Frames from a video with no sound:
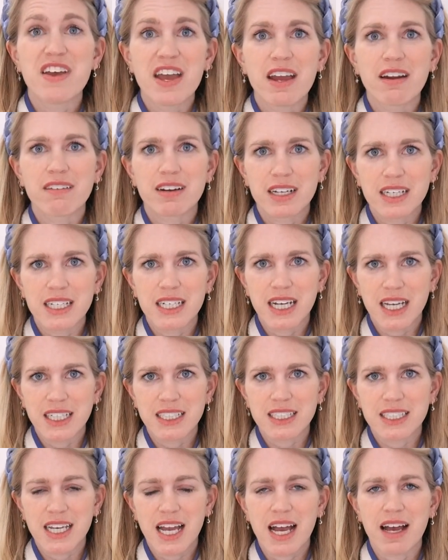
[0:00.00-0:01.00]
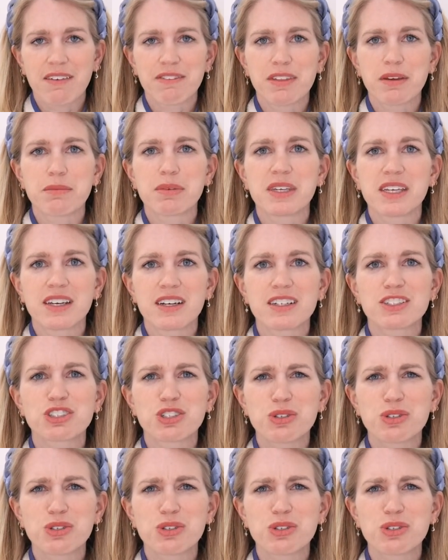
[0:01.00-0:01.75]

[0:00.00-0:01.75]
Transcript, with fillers: Very nice to have them here.